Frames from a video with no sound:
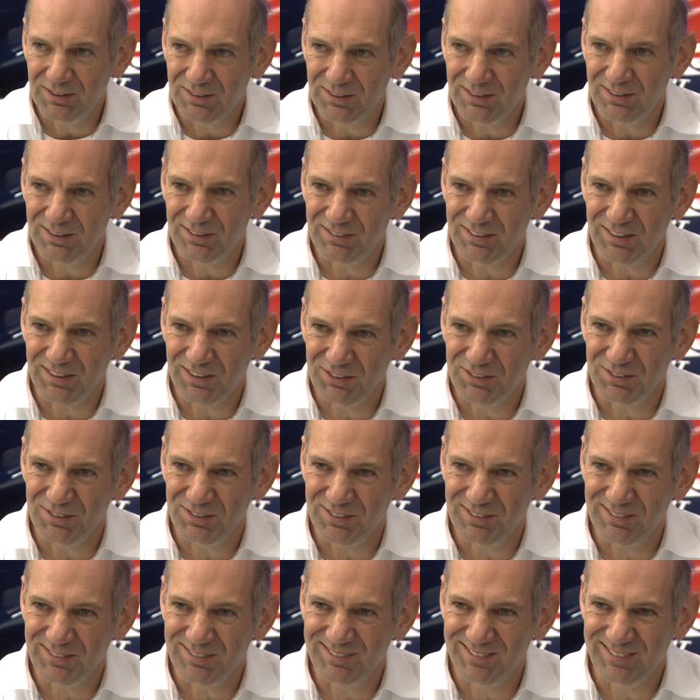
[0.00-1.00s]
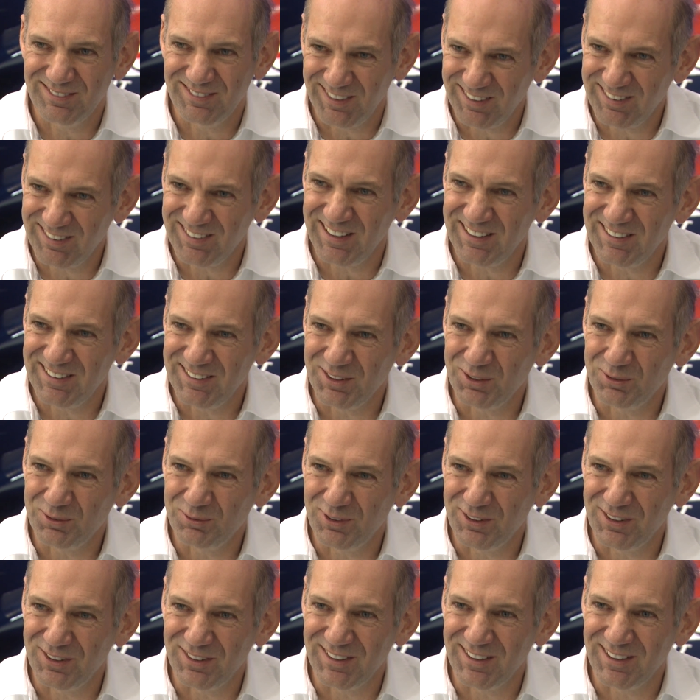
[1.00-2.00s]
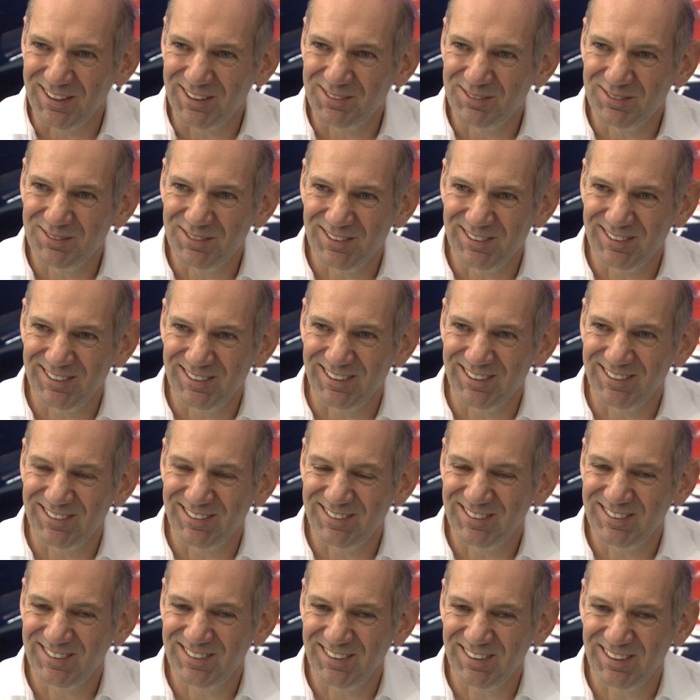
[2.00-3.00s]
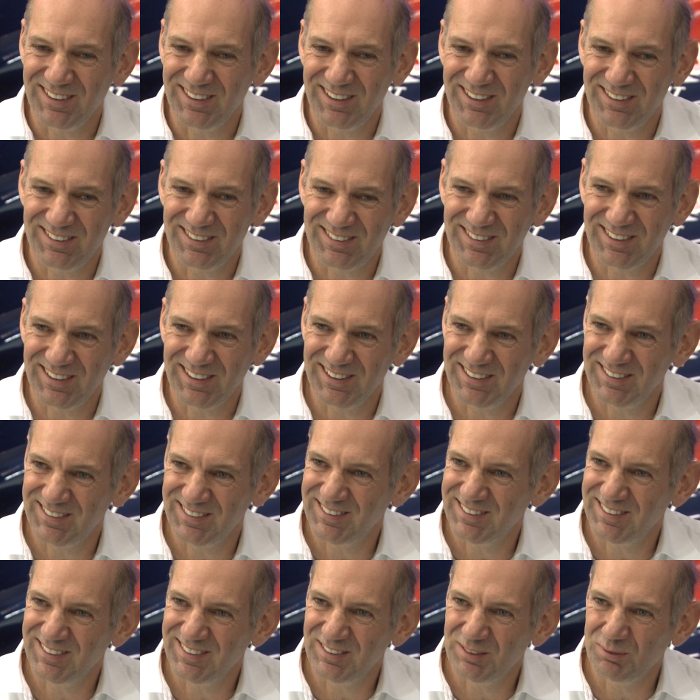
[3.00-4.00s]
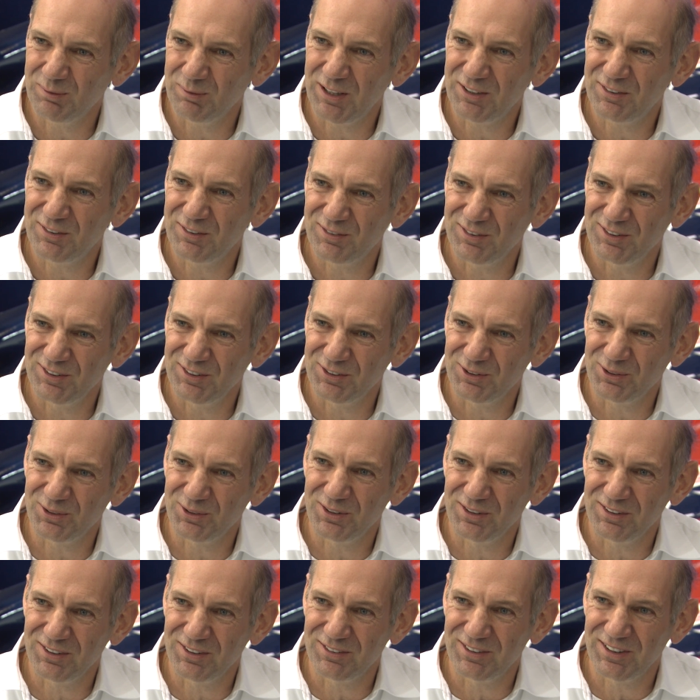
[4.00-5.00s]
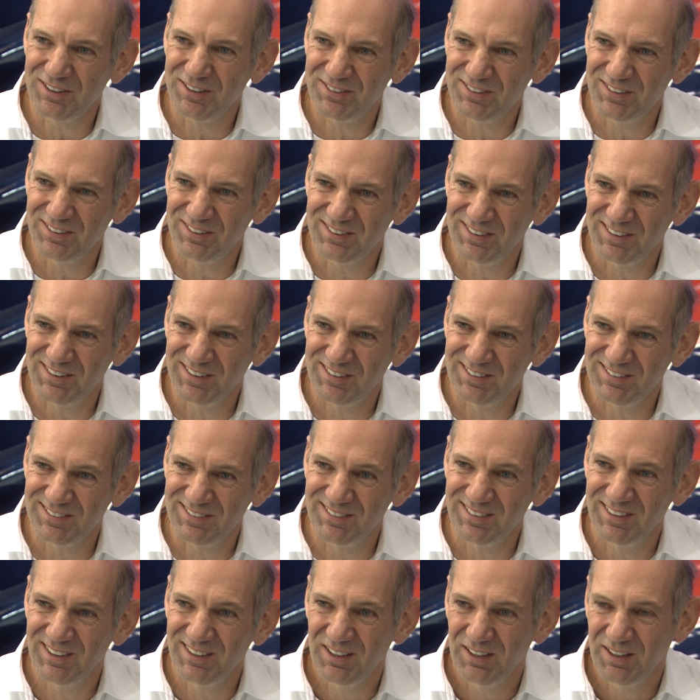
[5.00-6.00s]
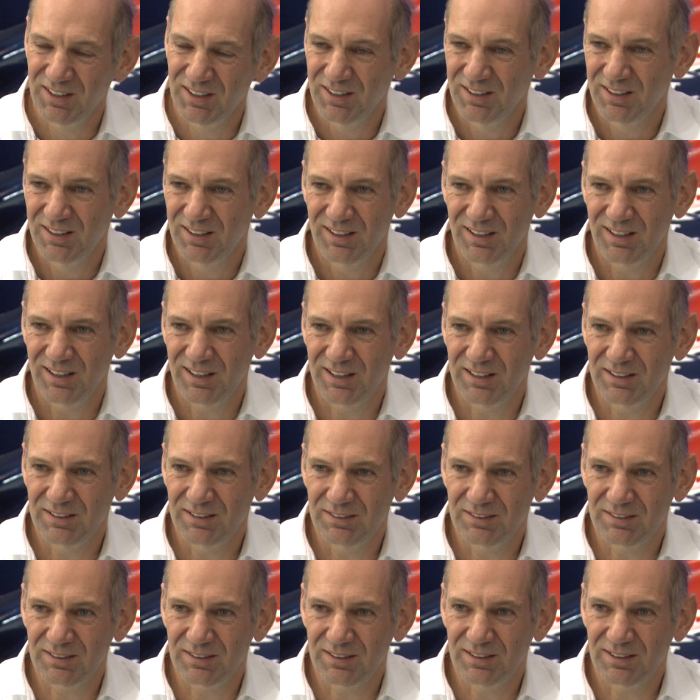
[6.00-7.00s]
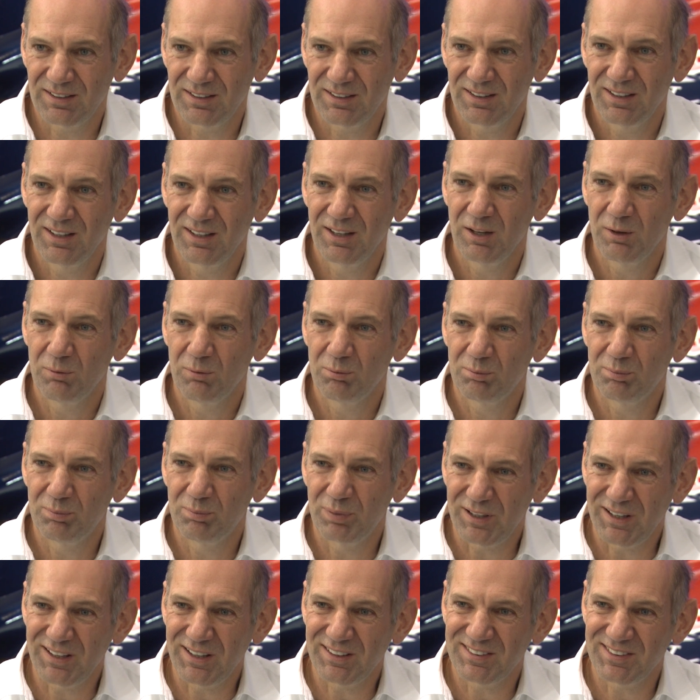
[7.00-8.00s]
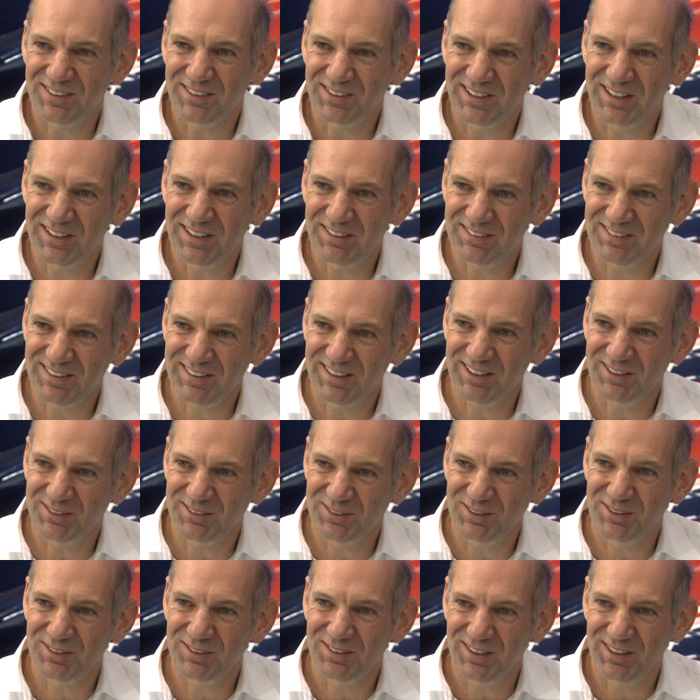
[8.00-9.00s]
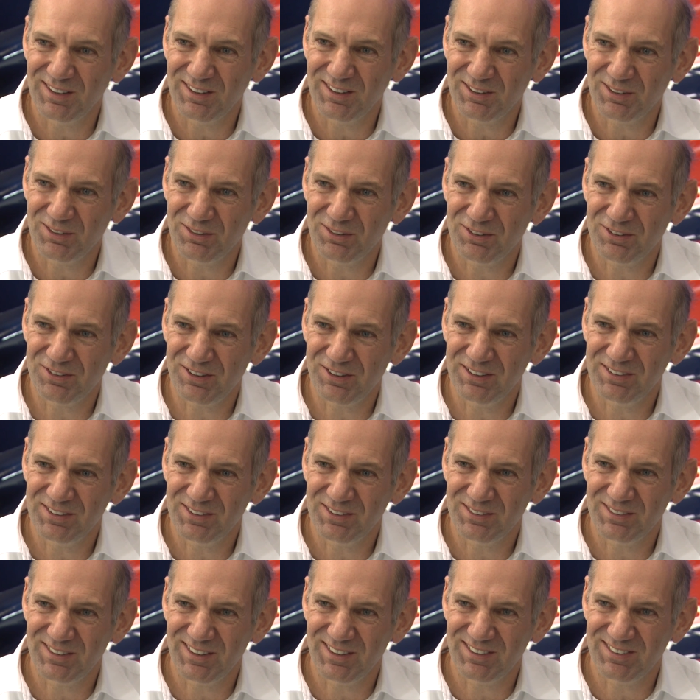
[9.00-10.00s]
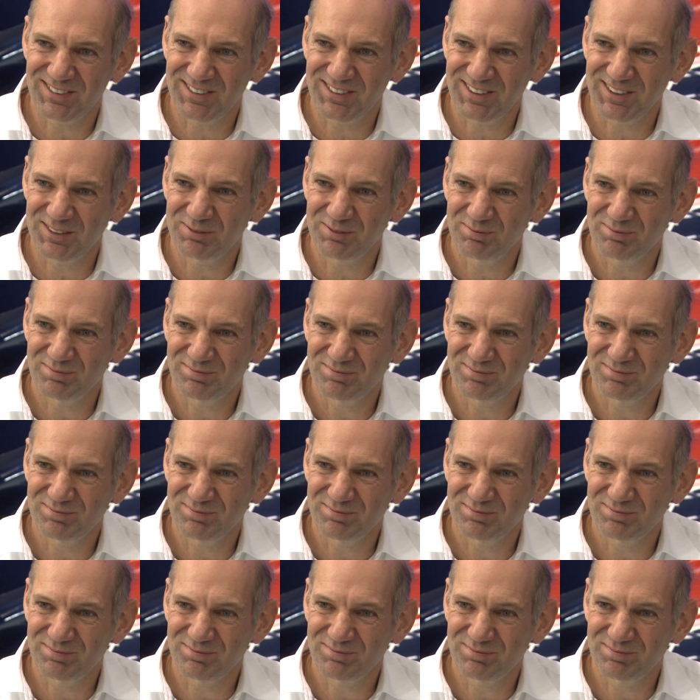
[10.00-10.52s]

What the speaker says: It's just getting on with it now. As I say, it's a matter of enjoying the rest of the season, but getting our heads down and concentrating on next year.